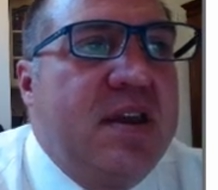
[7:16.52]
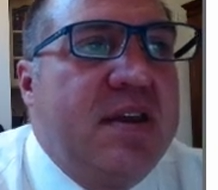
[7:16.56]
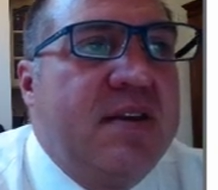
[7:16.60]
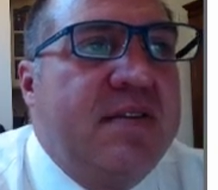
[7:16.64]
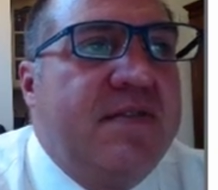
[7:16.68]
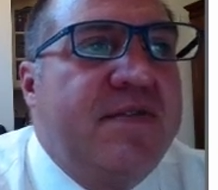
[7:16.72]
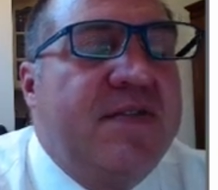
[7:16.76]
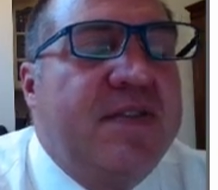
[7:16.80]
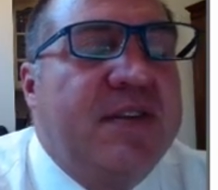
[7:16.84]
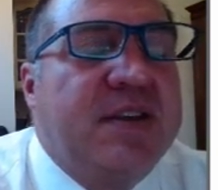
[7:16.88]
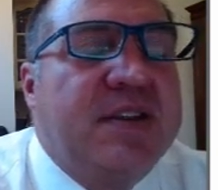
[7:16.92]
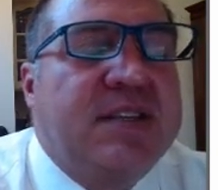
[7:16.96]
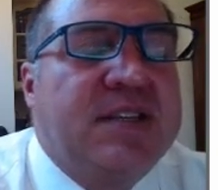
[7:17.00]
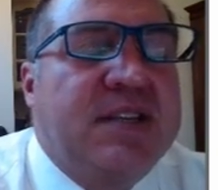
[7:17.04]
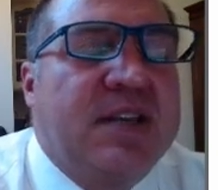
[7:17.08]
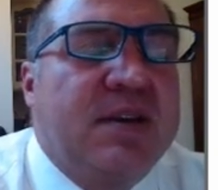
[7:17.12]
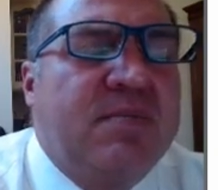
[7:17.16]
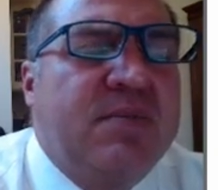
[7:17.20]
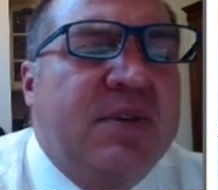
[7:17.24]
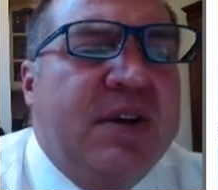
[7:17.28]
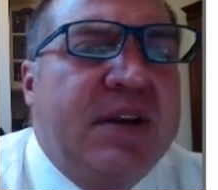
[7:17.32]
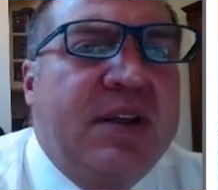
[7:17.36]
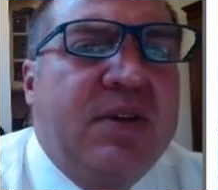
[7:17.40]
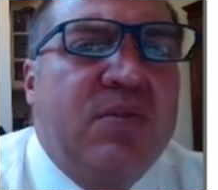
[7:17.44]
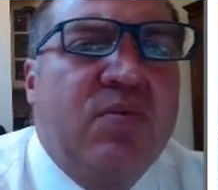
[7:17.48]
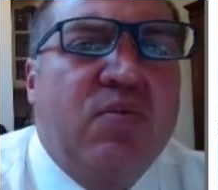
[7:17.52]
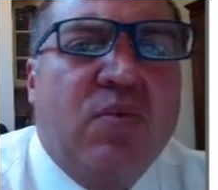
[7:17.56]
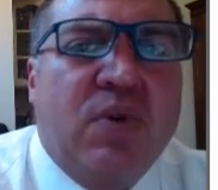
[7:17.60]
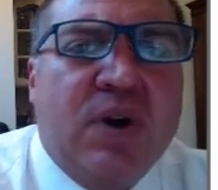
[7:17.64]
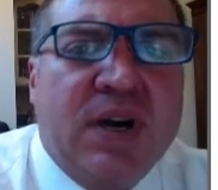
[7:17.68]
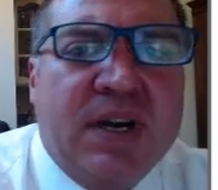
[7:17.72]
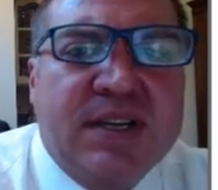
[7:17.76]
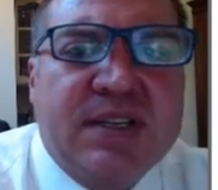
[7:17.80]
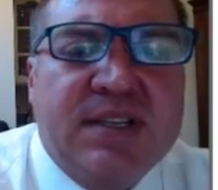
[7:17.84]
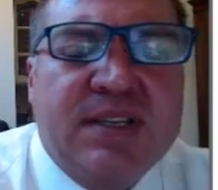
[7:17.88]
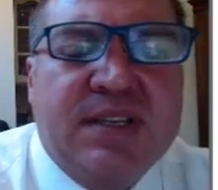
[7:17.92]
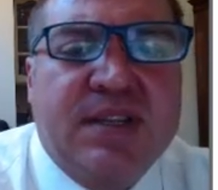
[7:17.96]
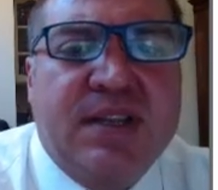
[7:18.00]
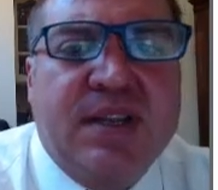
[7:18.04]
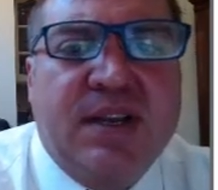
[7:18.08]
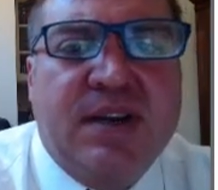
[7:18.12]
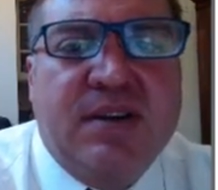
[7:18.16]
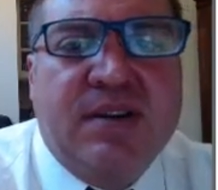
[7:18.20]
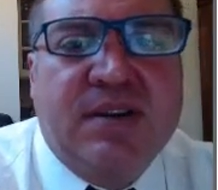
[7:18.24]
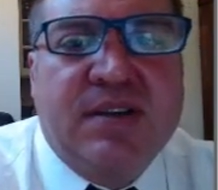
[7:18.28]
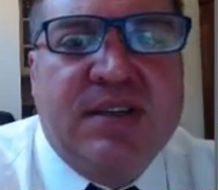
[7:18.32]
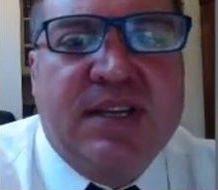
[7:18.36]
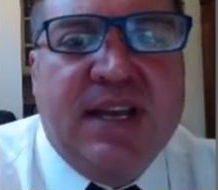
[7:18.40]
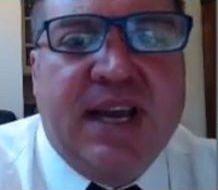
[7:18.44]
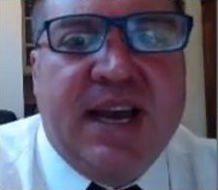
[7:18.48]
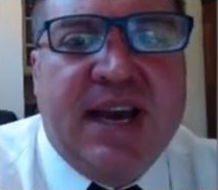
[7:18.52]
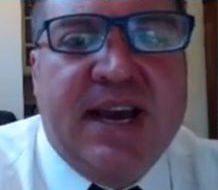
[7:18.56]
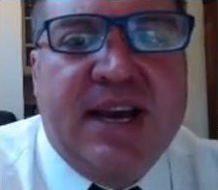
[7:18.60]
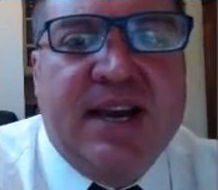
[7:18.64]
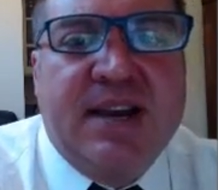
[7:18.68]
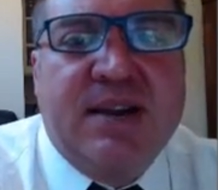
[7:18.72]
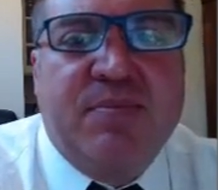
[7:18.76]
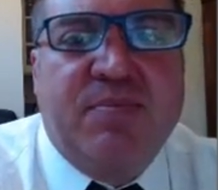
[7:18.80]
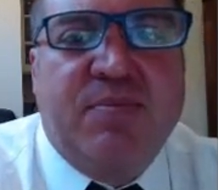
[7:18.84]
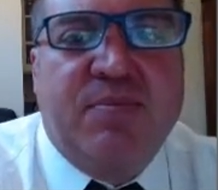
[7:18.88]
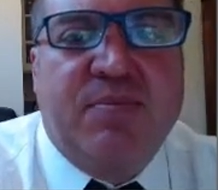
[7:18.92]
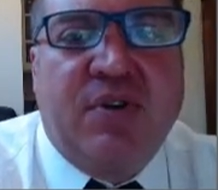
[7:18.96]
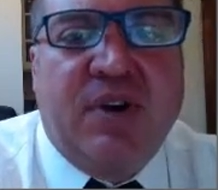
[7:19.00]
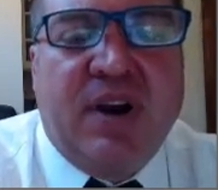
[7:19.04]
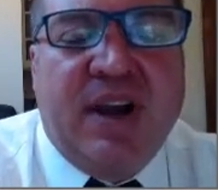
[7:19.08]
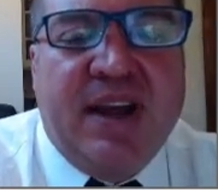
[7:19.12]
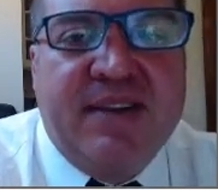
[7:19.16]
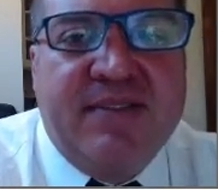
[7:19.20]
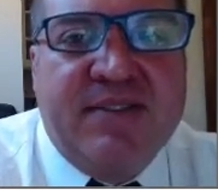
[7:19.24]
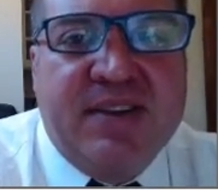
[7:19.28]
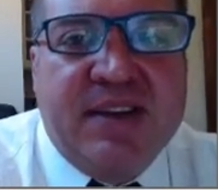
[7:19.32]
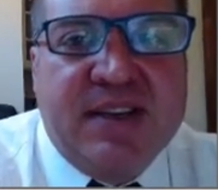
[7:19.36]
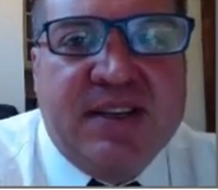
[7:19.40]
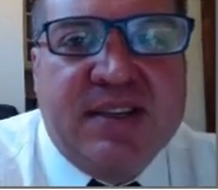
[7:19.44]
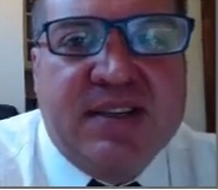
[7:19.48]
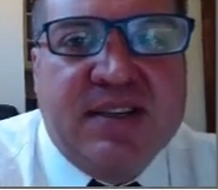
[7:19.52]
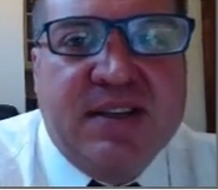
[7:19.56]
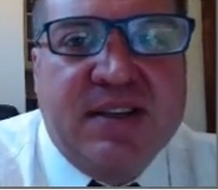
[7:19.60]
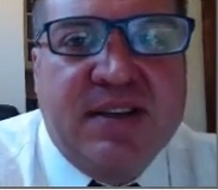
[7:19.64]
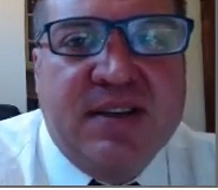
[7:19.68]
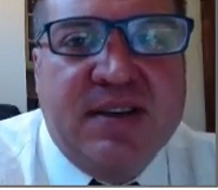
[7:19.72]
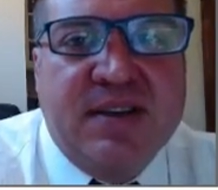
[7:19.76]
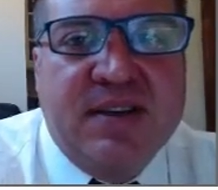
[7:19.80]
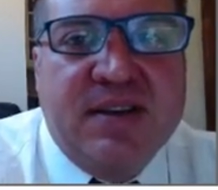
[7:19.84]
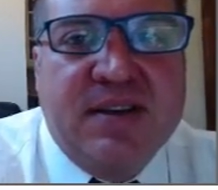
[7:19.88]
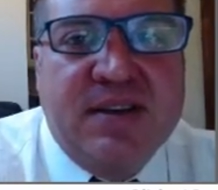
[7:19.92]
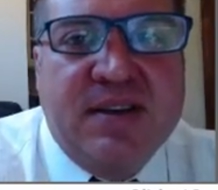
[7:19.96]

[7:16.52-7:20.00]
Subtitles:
if somebody wants their data private,